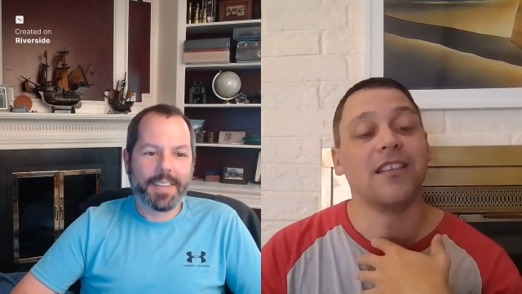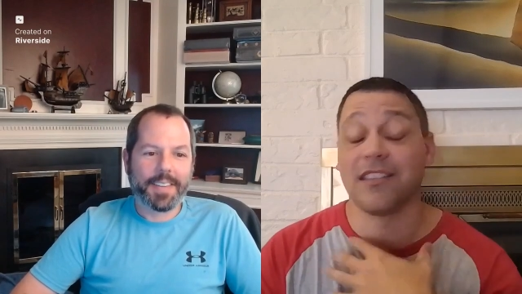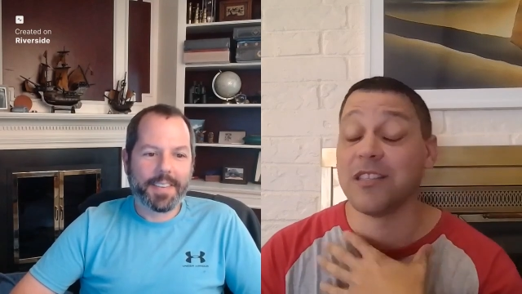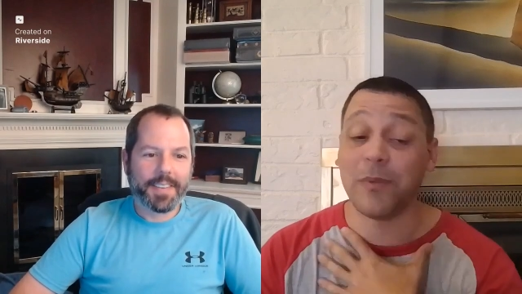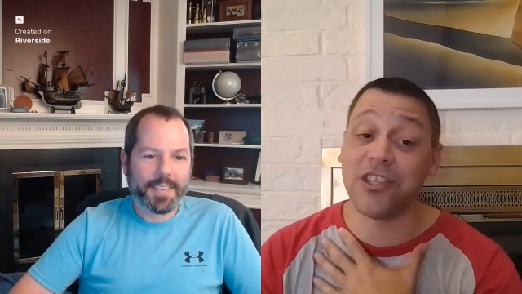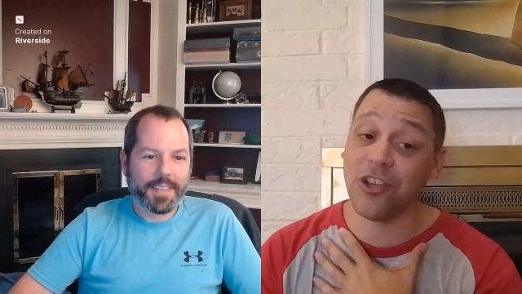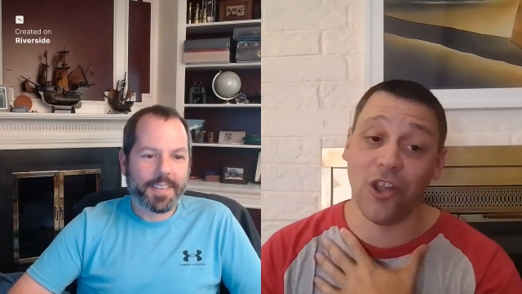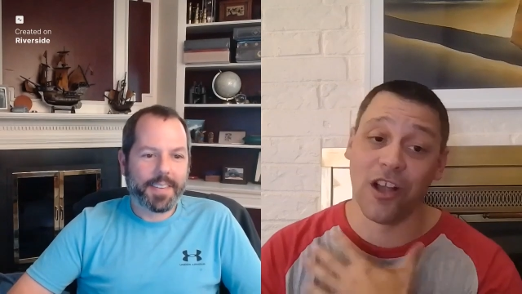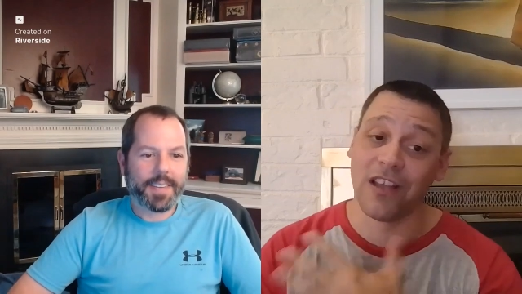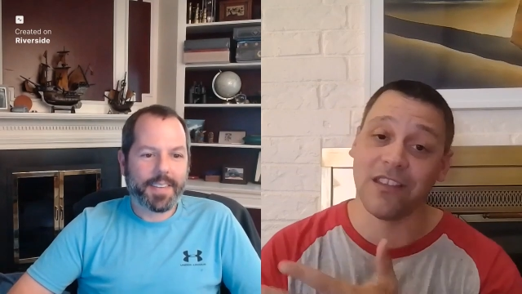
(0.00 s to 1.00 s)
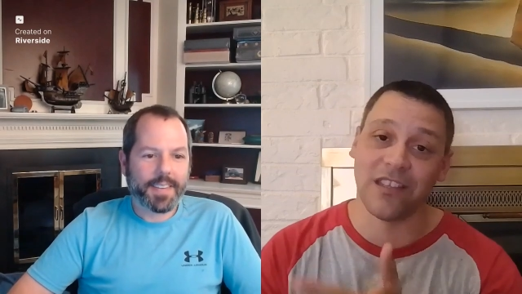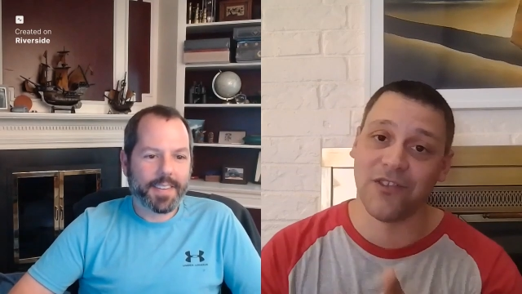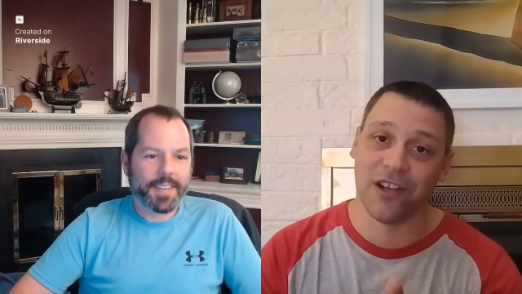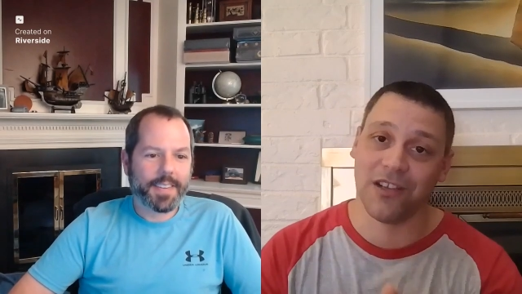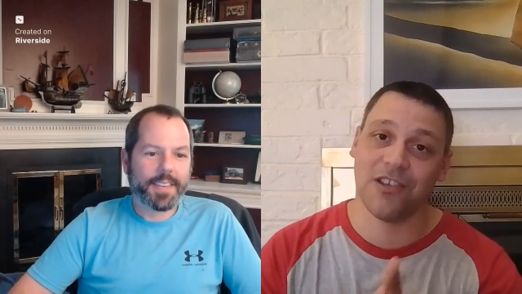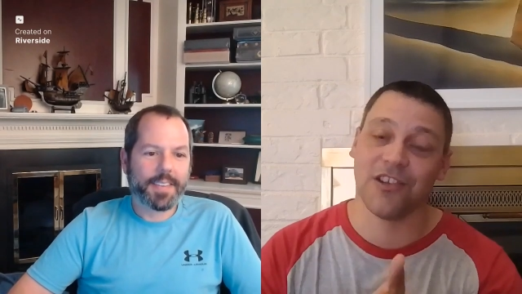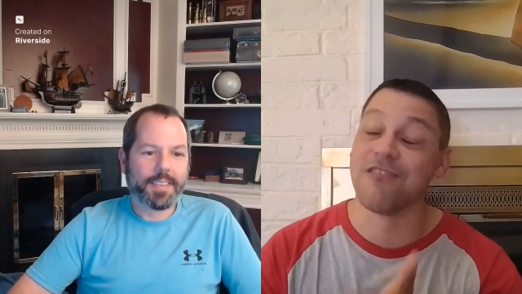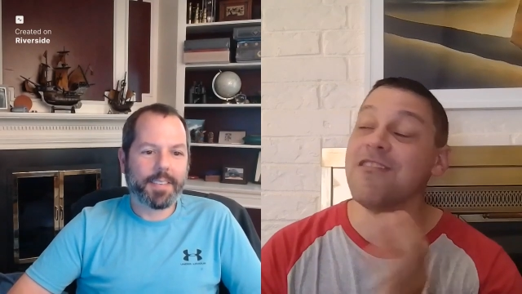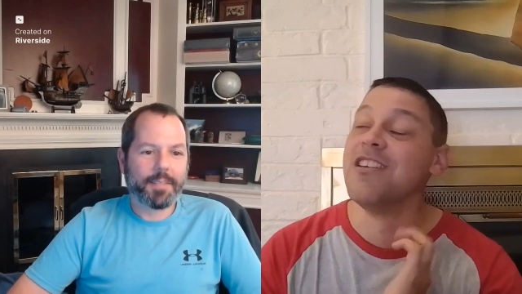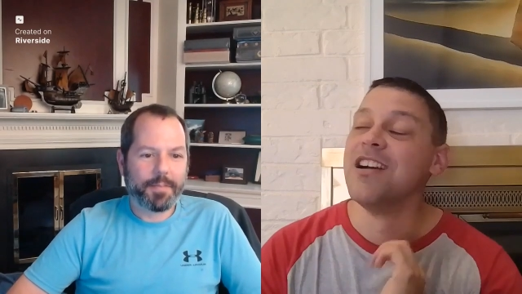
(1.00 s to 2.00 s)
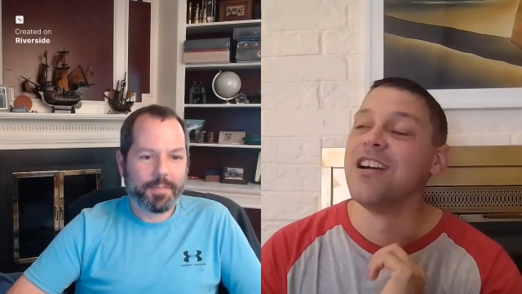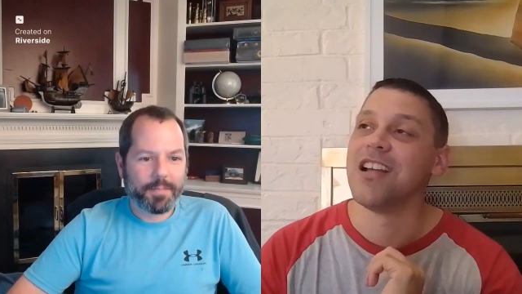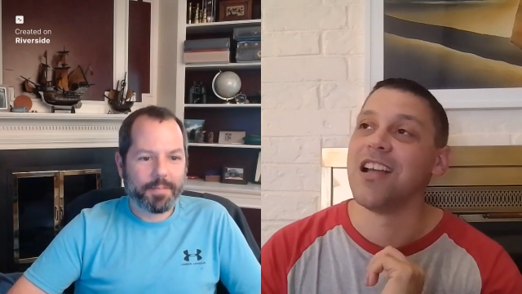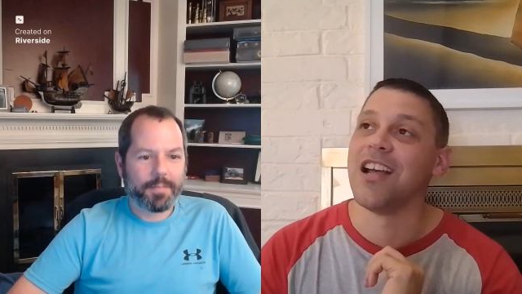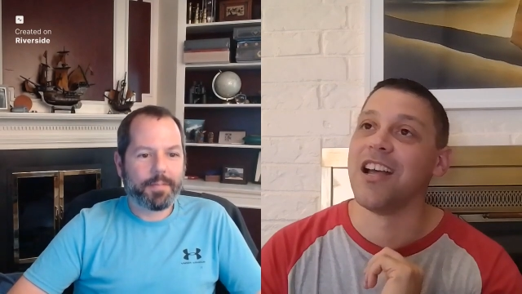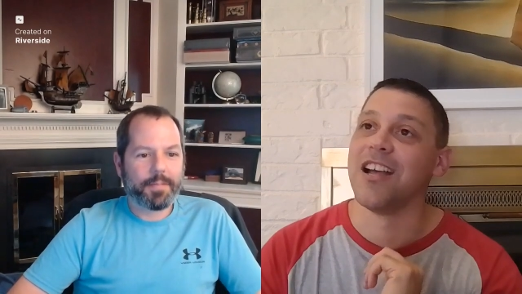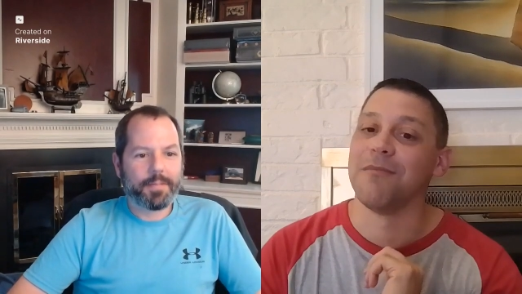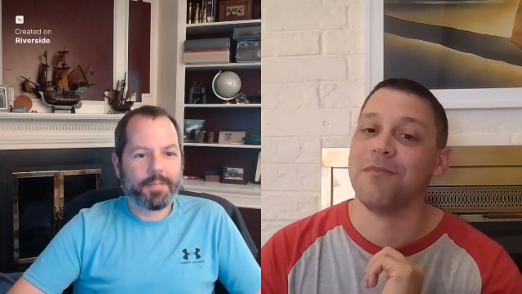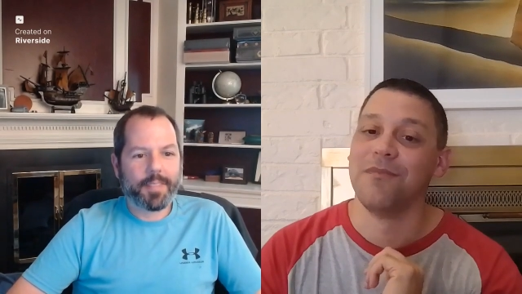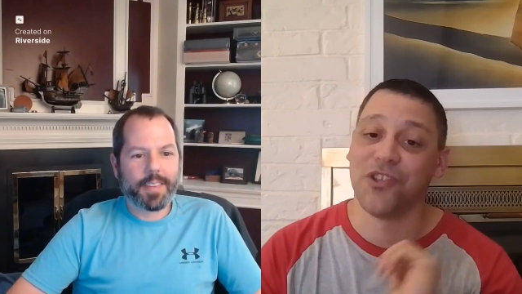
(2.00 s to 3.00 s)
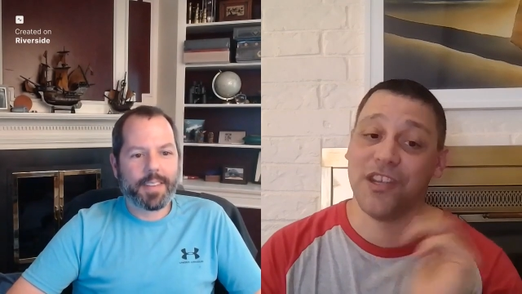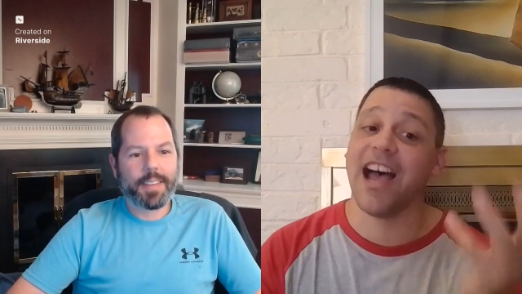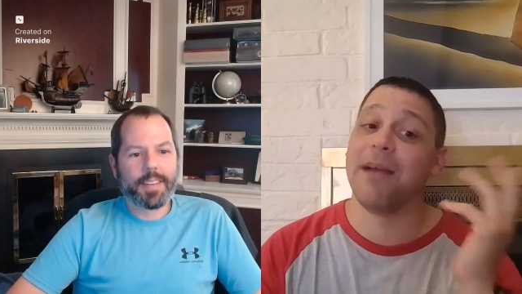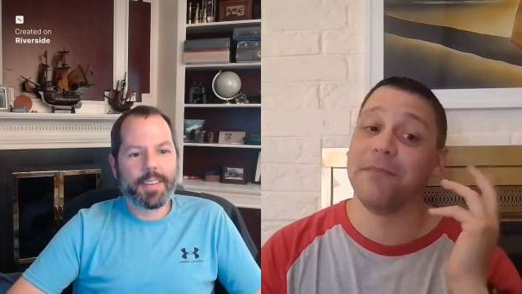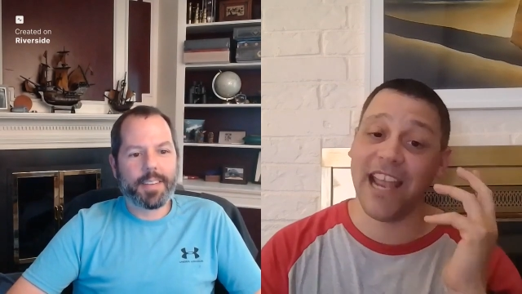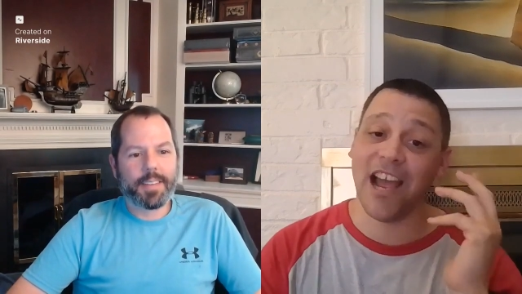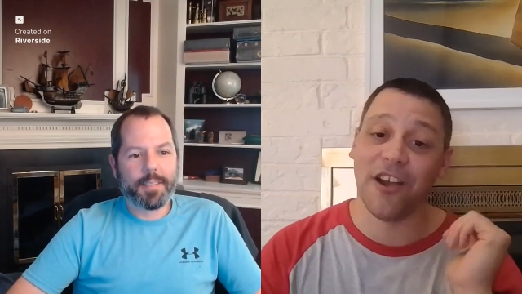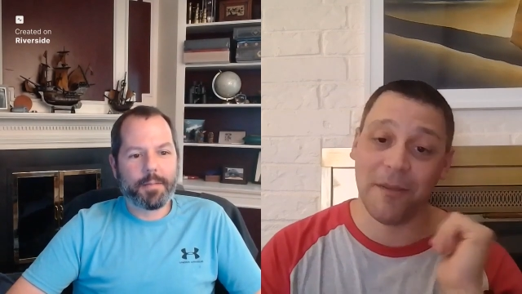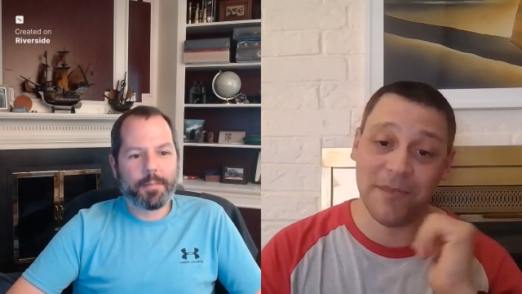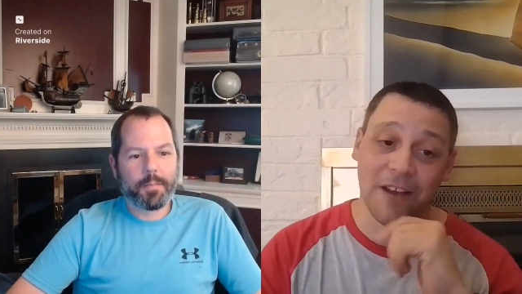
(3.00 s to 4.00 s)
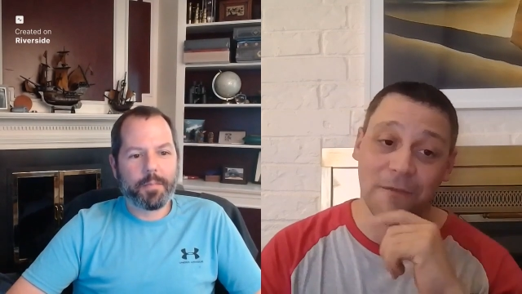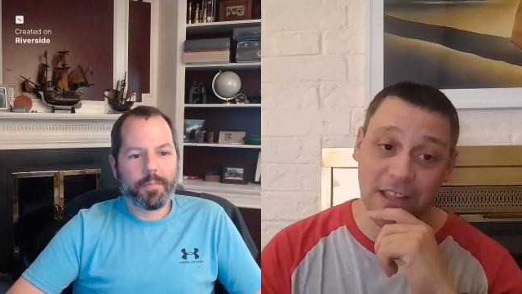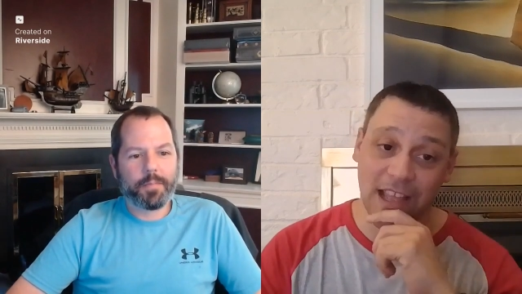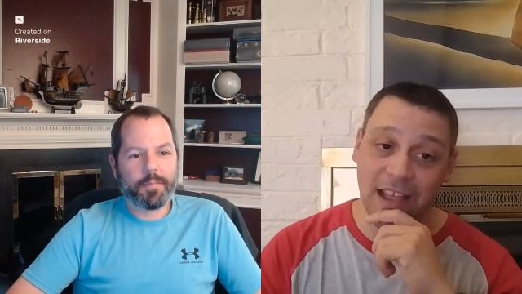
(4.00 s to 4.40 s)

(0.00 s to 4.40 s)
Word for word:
Speaker 1: Cause it's been so long since I've talked to you. So yeah, I'm down. I'm down for